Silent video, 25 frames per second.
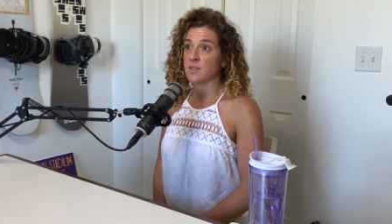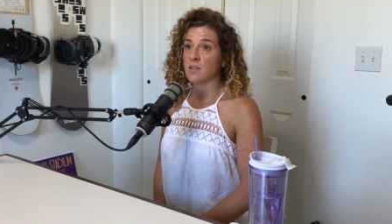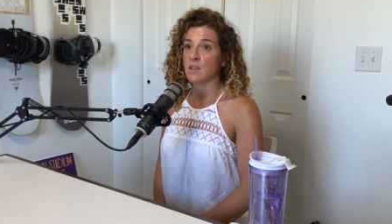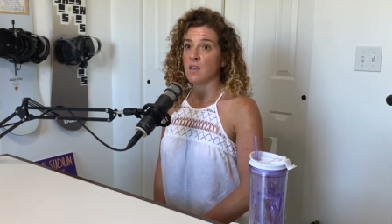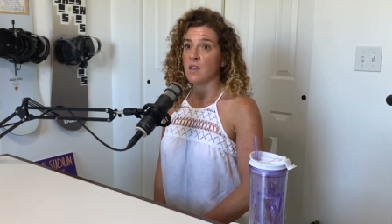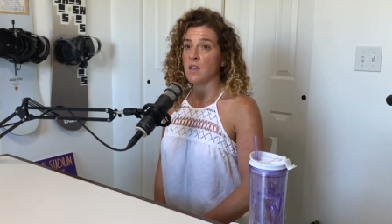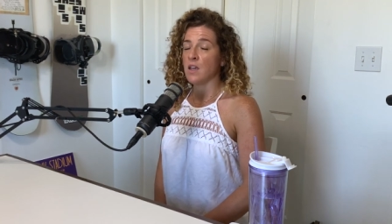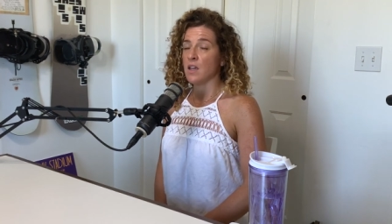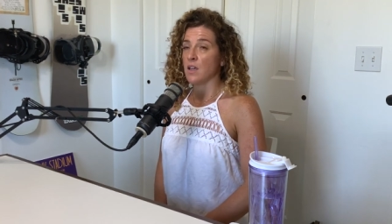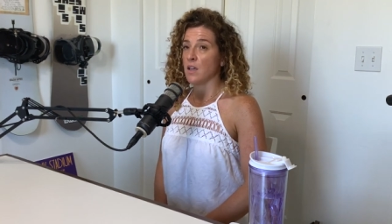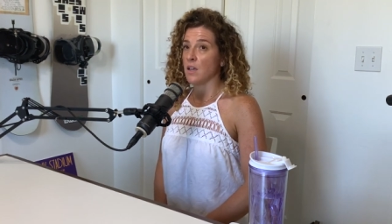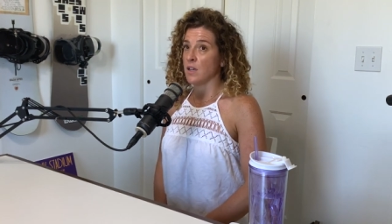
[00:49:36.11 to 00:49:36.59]
about.
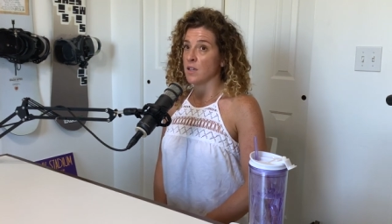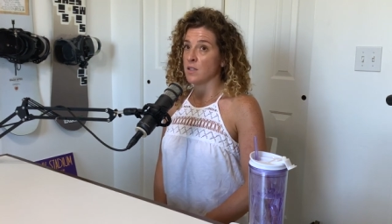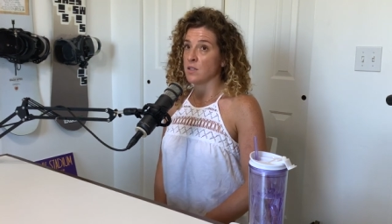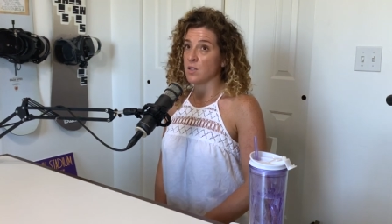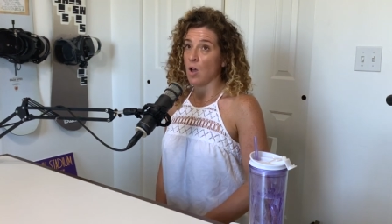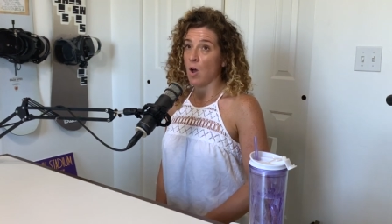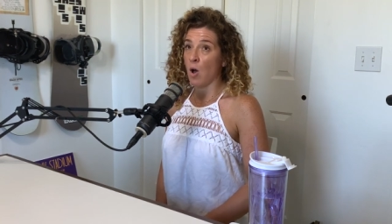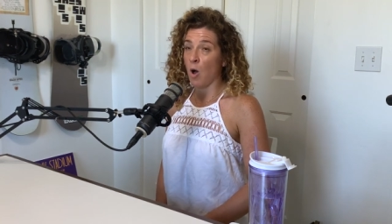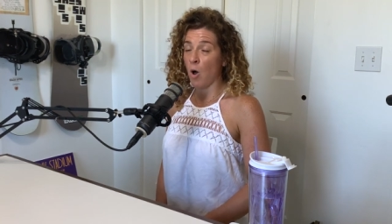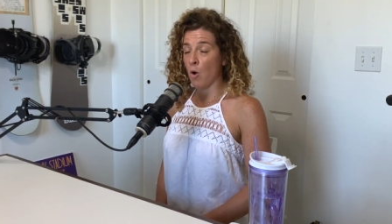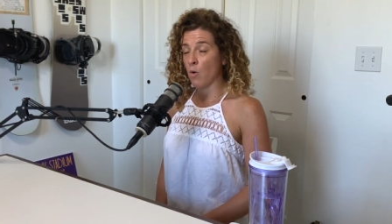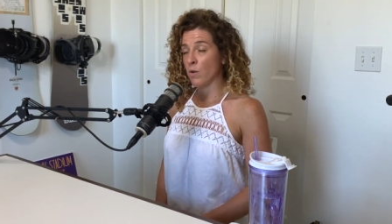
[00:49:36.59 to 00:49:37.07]
it's
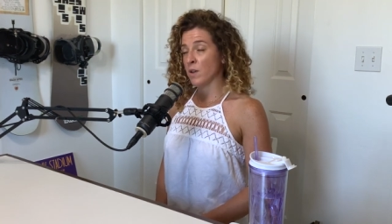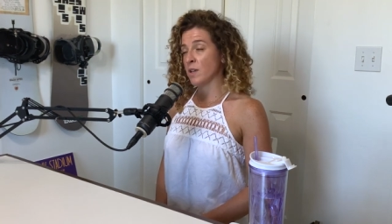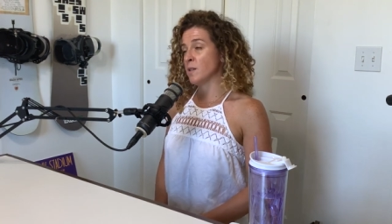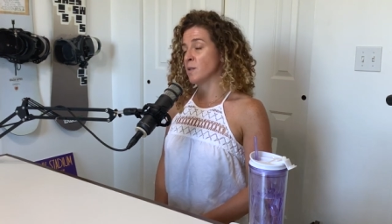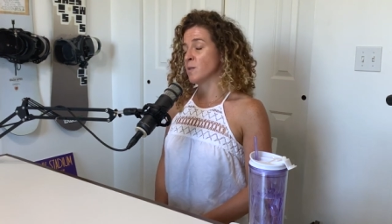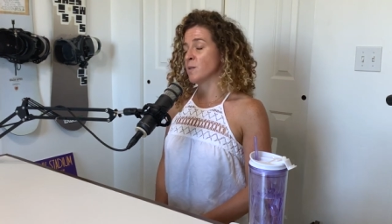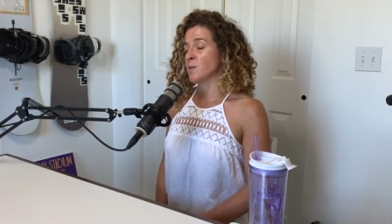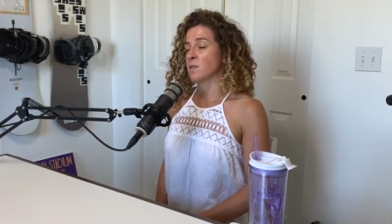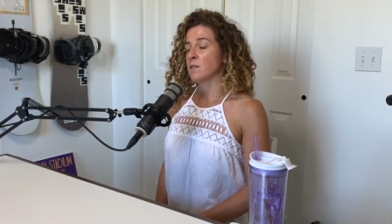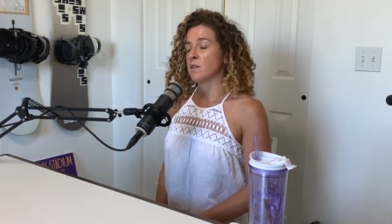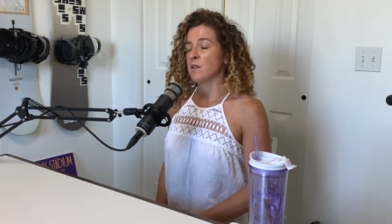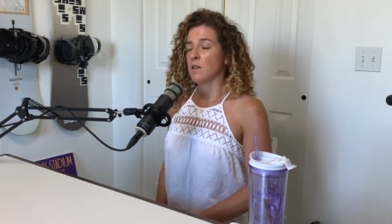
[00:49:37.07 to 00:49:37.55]

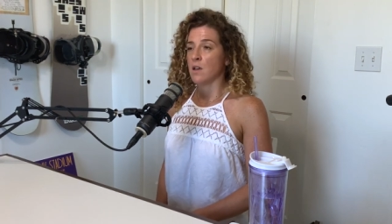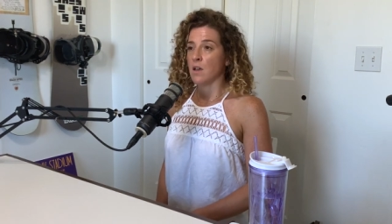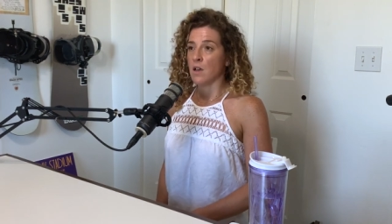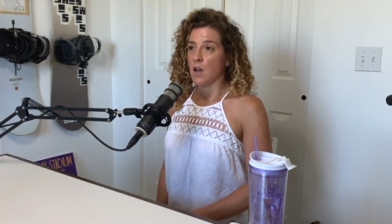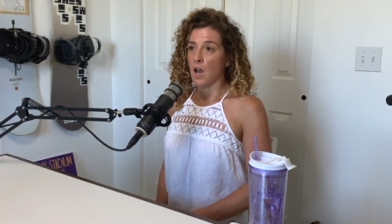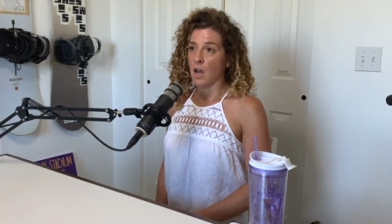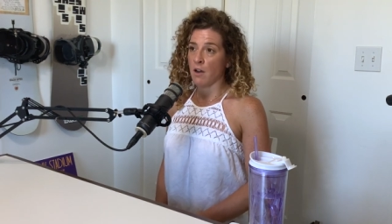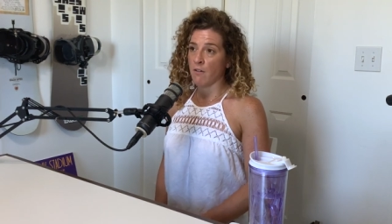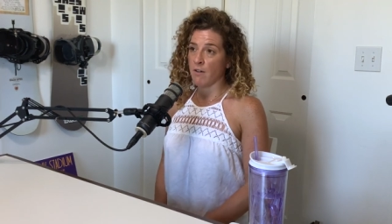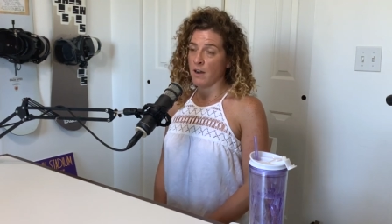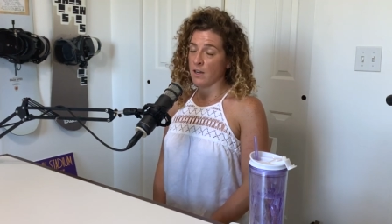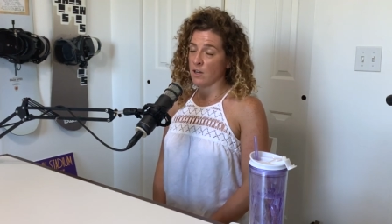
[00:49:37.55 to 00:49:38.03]
always
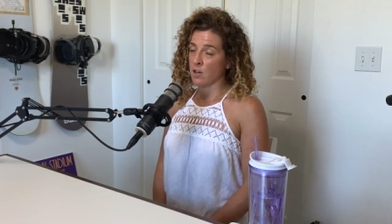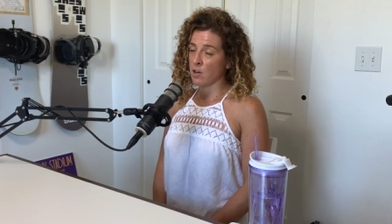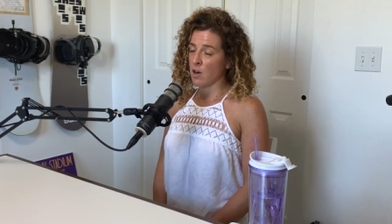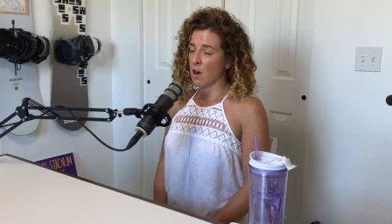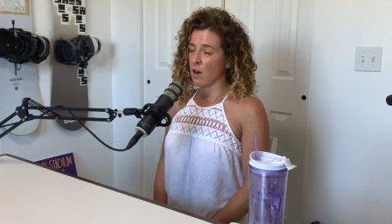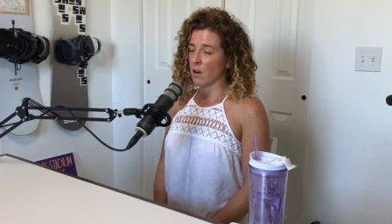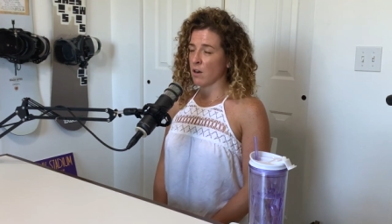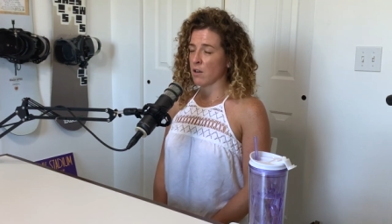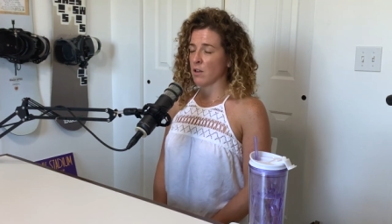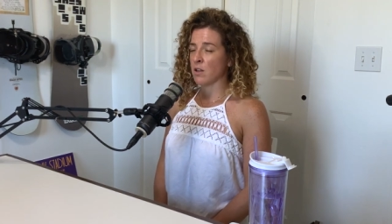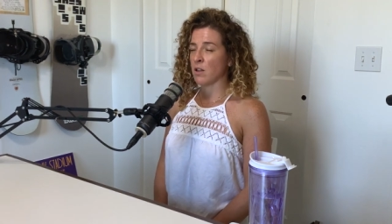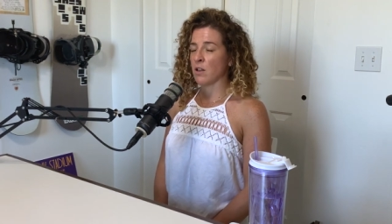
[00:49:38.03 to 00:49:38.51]
I read an
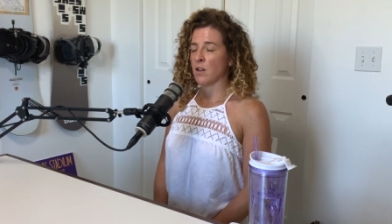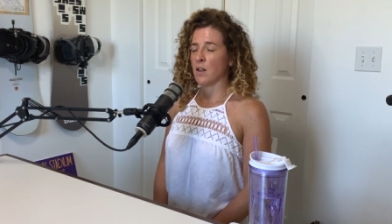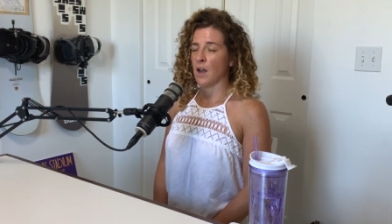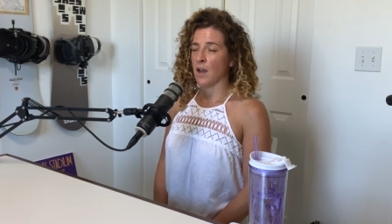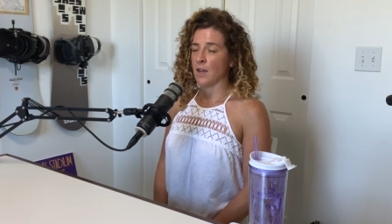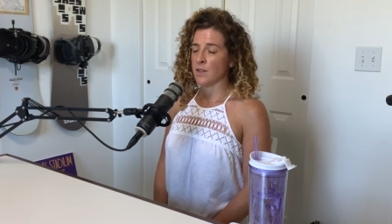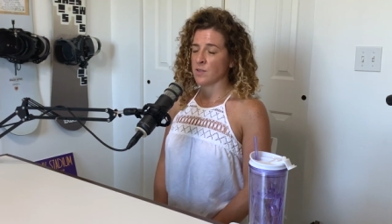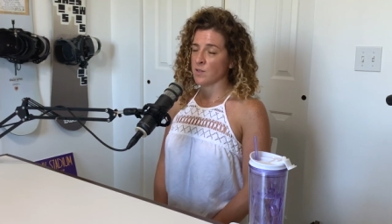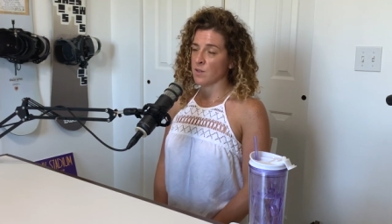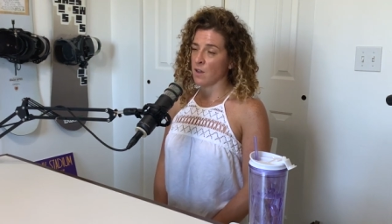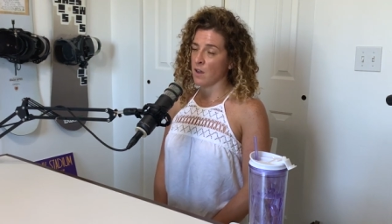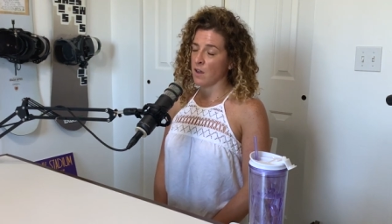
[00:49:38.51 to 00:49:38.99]
article,
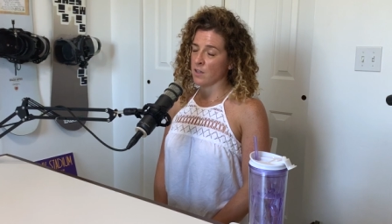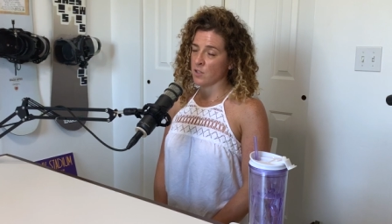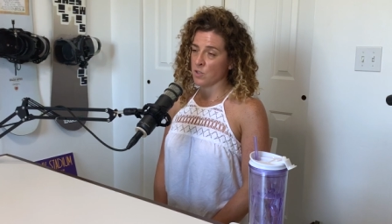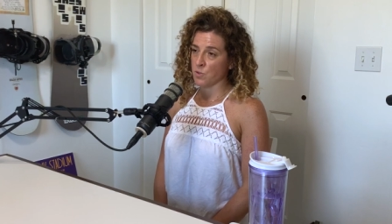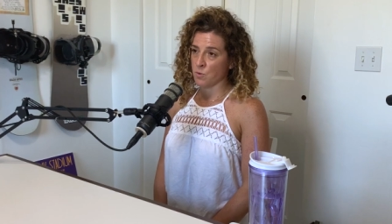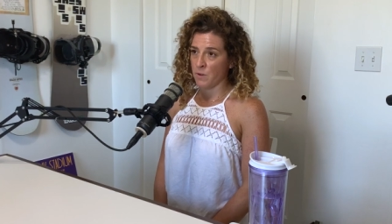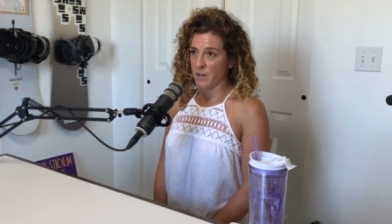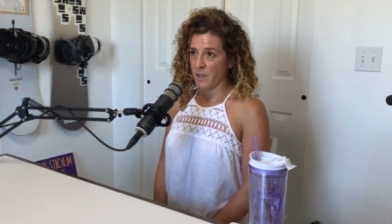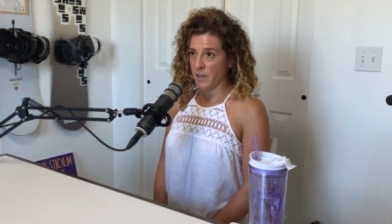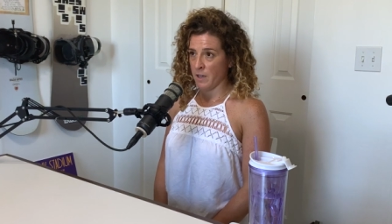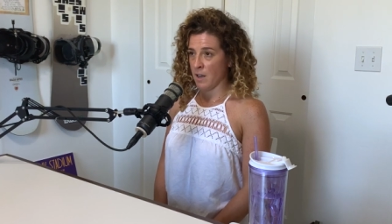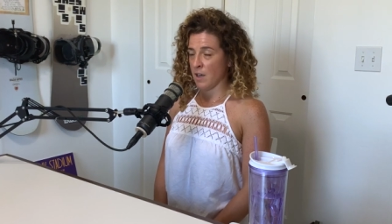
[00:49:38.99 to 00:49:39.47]
I saw a
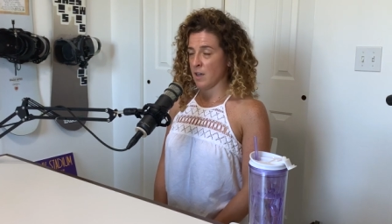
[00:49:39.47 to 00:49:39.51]
tweet,